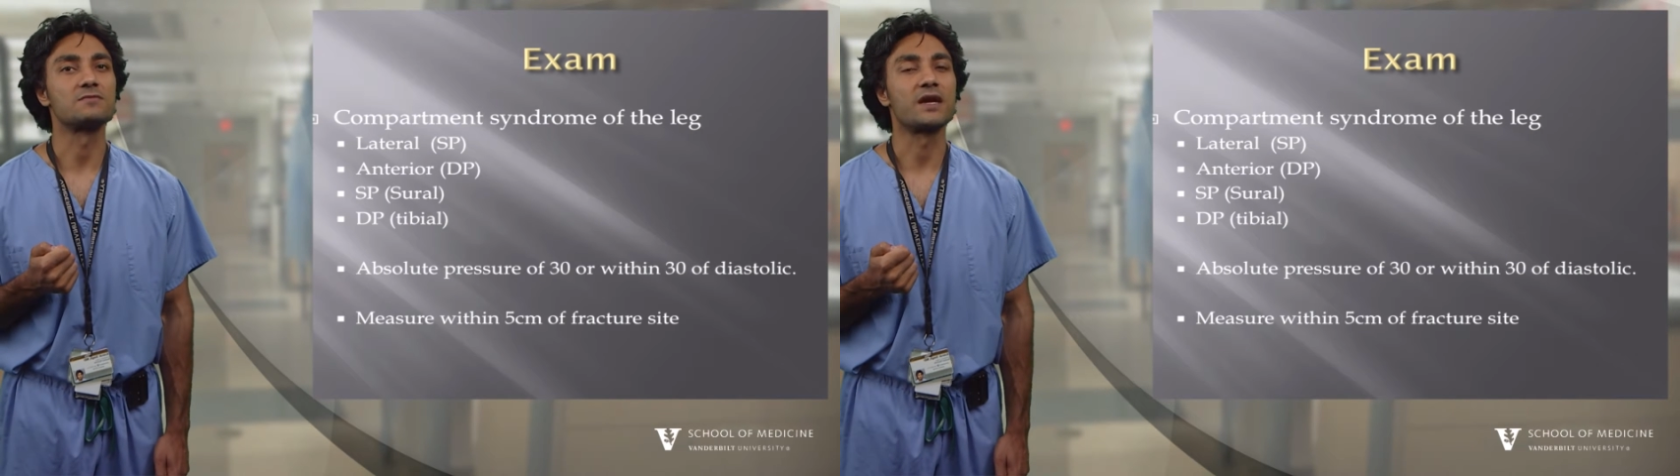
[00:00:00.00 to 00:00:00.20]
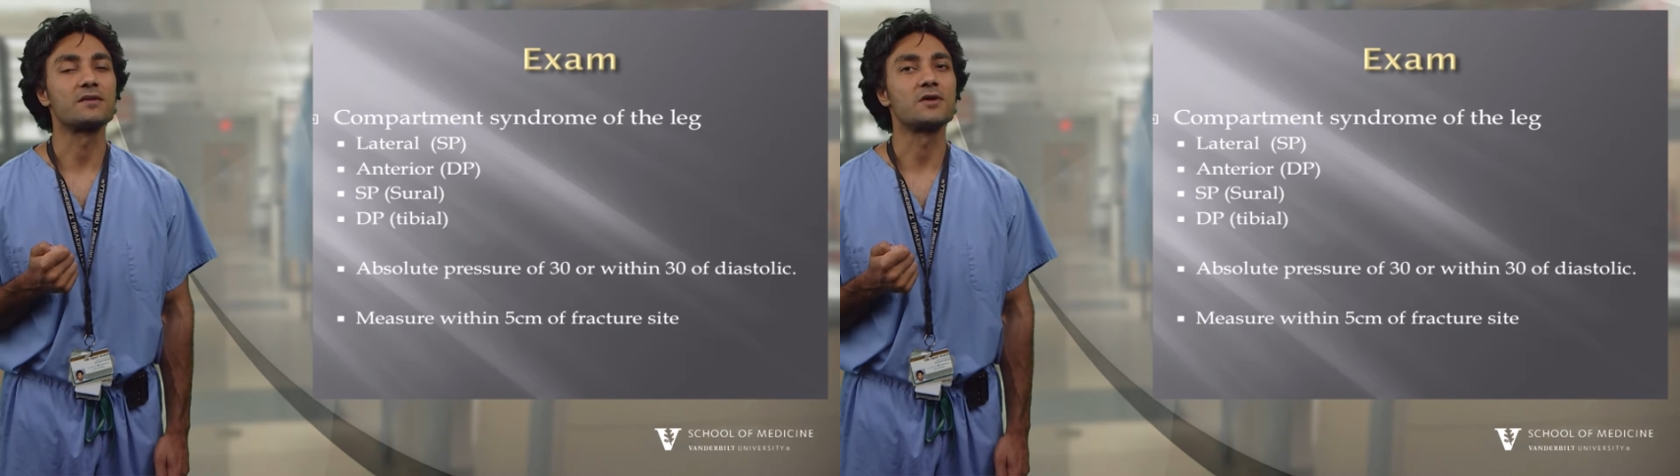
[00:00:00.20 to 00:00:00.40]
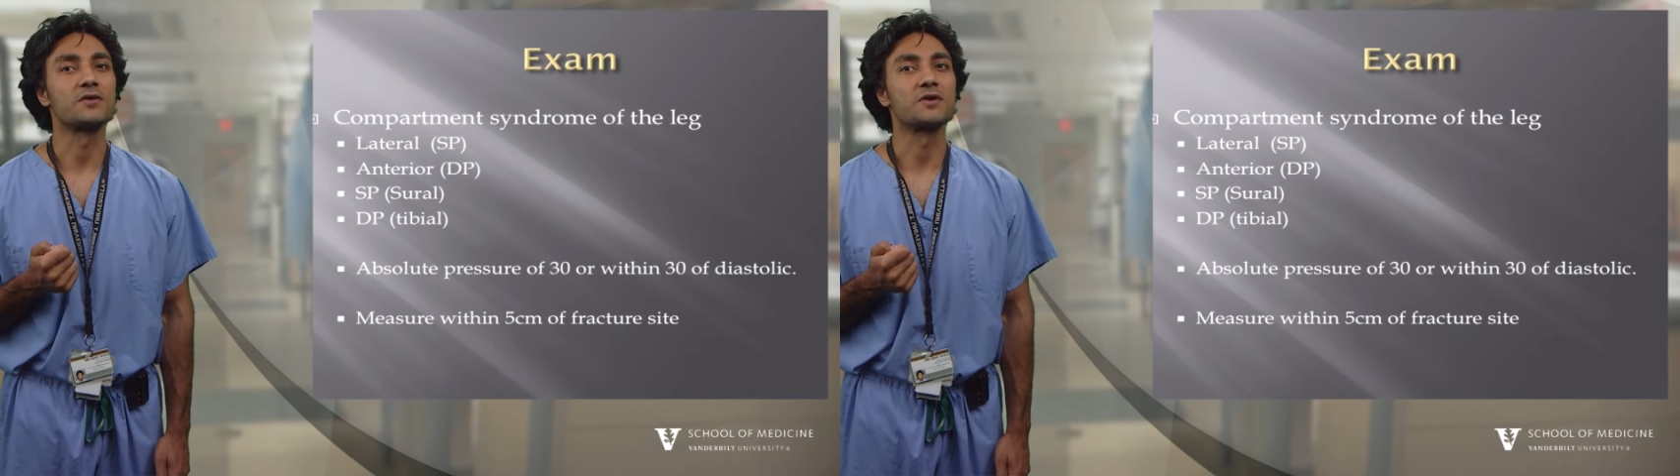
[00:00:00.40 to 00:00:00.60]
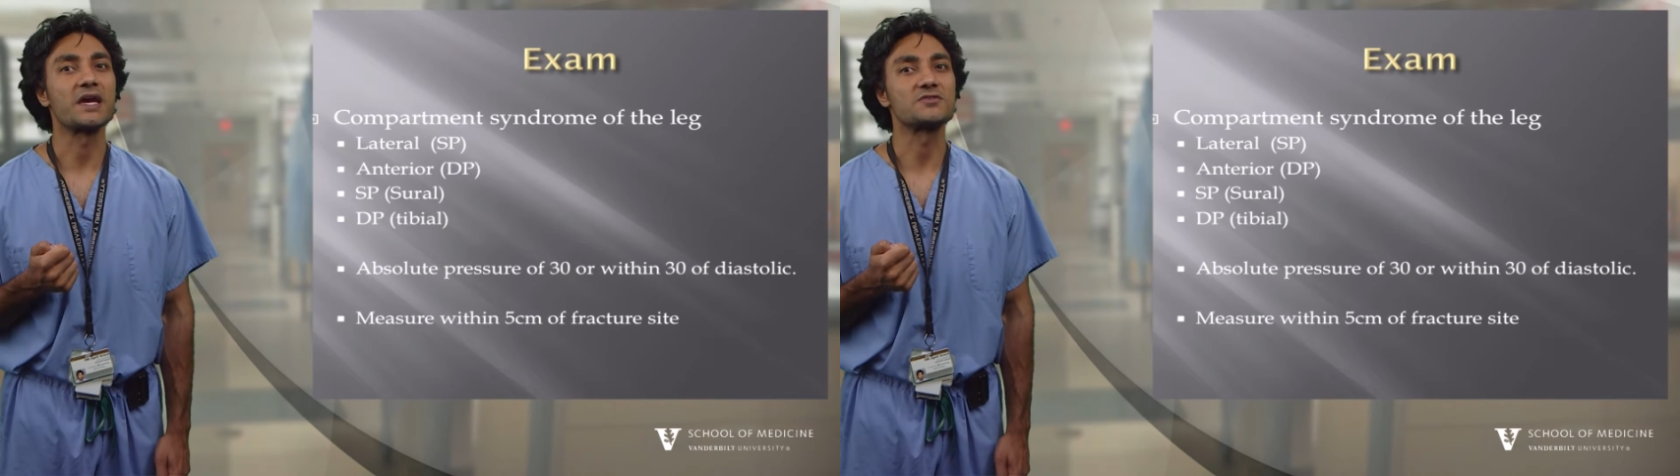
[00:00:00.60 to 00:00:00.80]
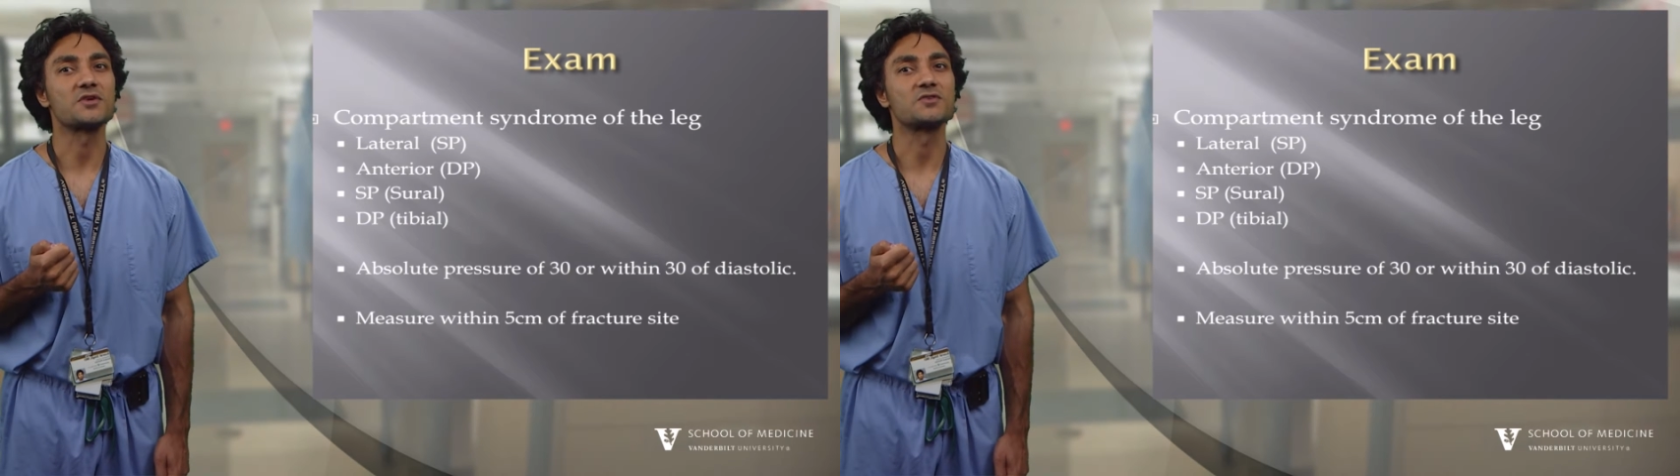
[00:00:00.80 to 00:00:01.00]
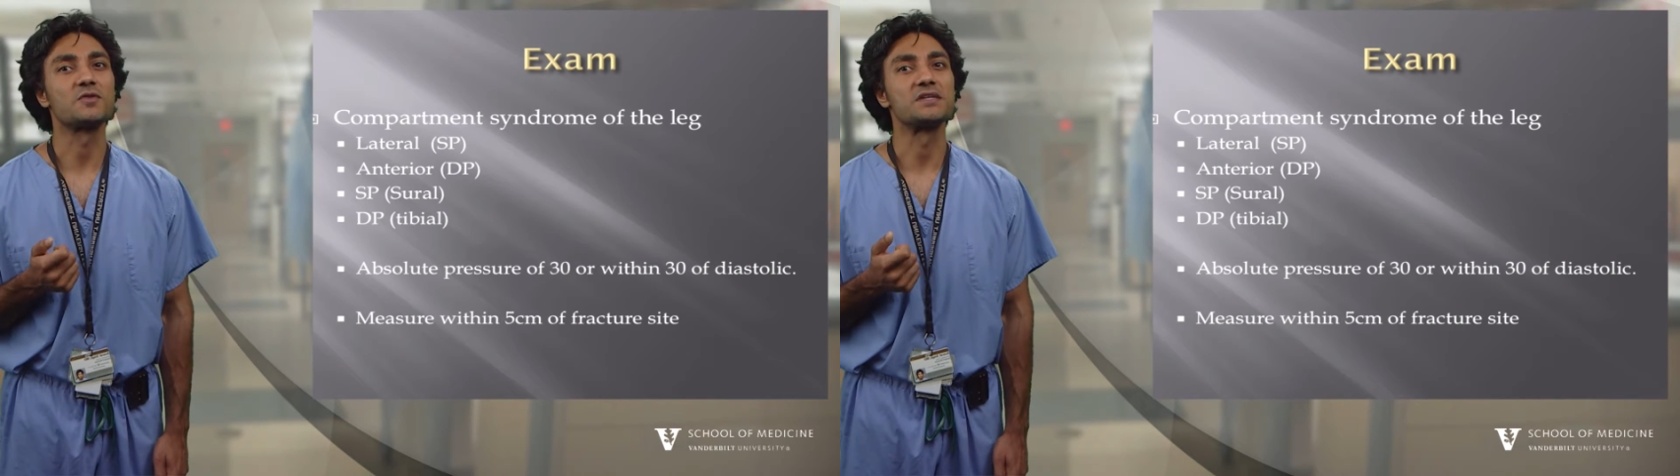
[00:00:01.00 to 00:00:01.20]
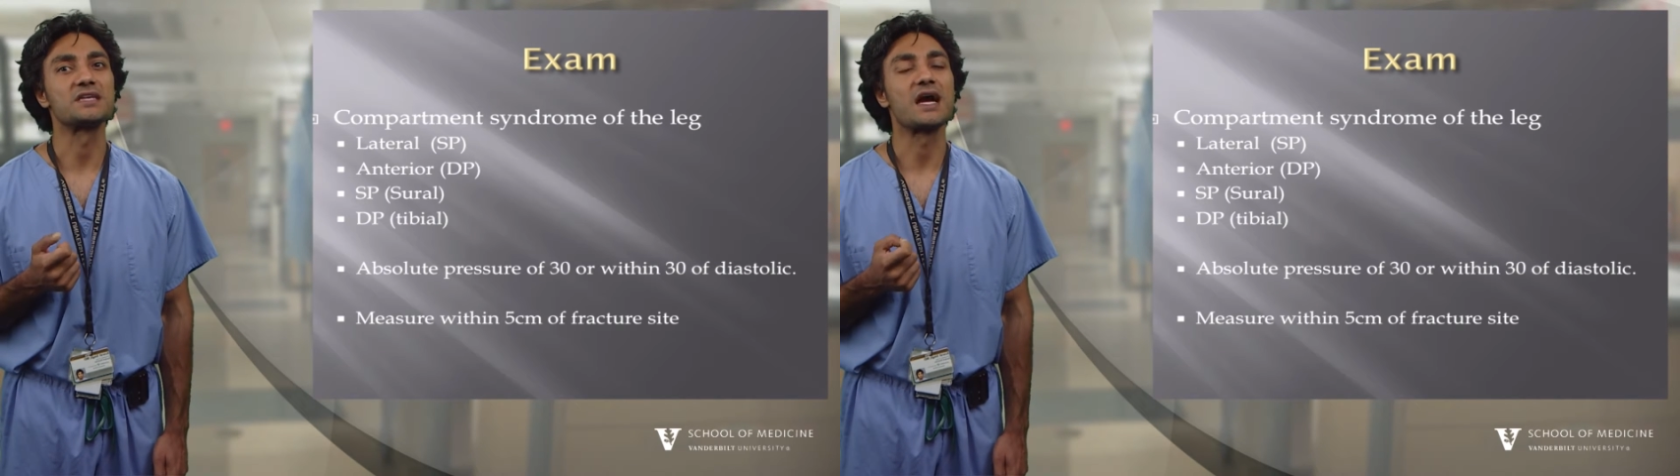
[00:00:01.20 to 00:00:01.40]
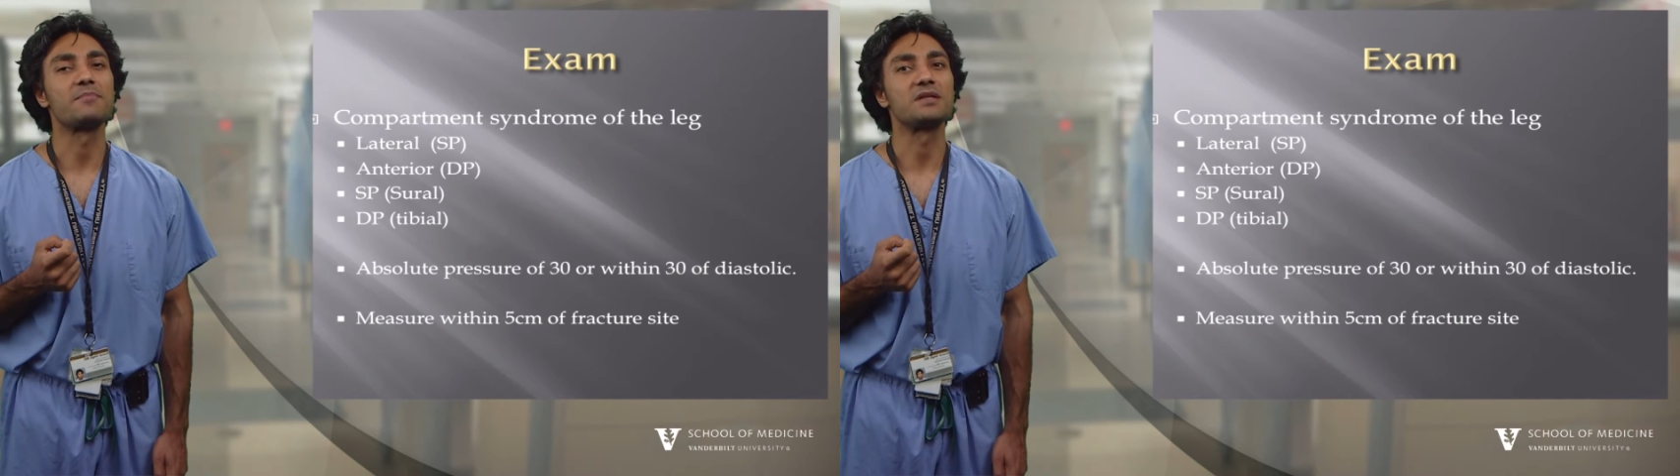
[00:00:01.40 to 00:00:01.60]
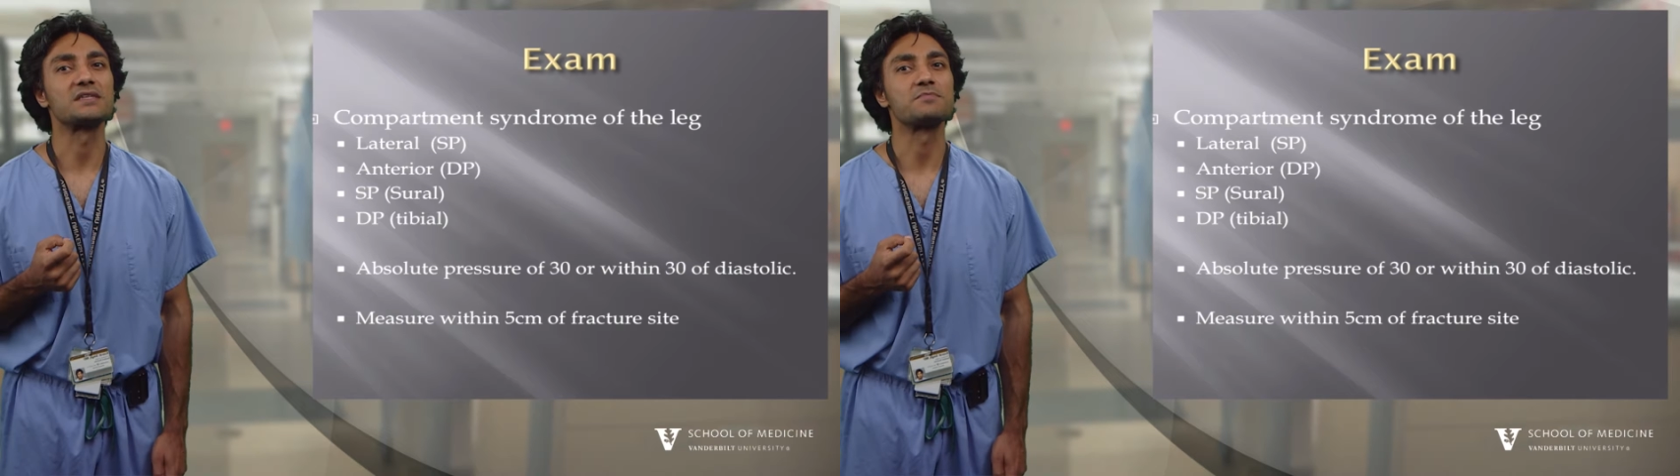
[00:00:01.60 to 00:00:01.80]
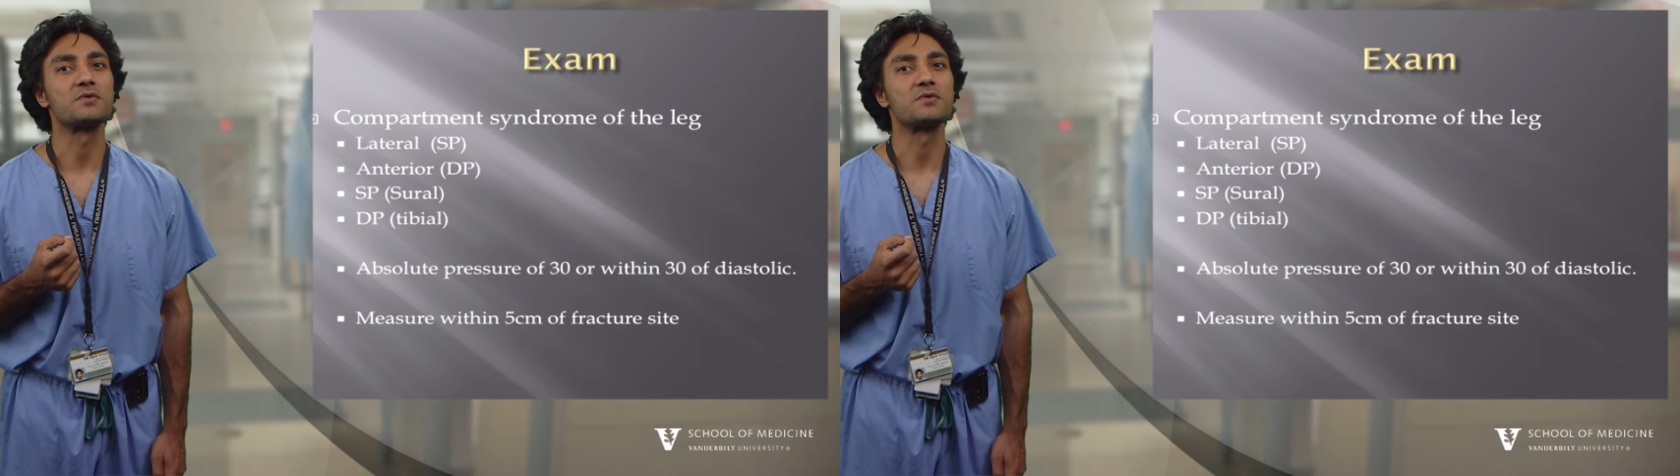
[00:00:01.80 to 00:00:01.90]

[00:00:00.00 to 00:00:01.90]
right along your gastrocsoleus complex